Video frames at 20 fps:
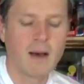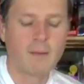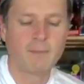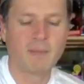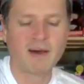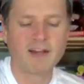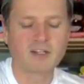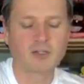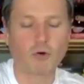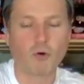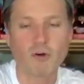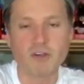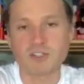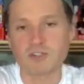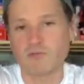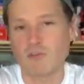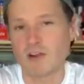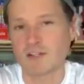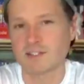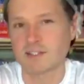but Toys
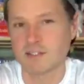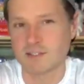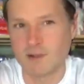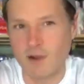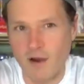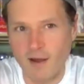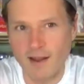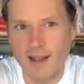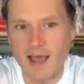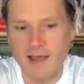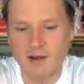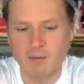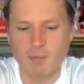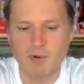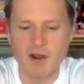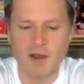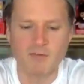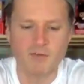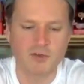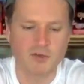R Us is not allowed to
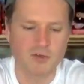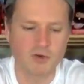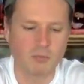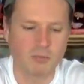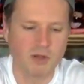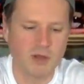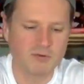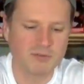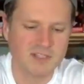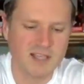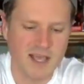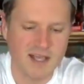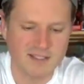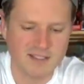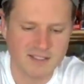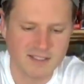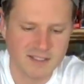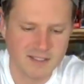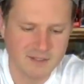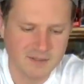put out the Duplo
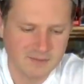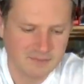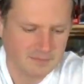sets.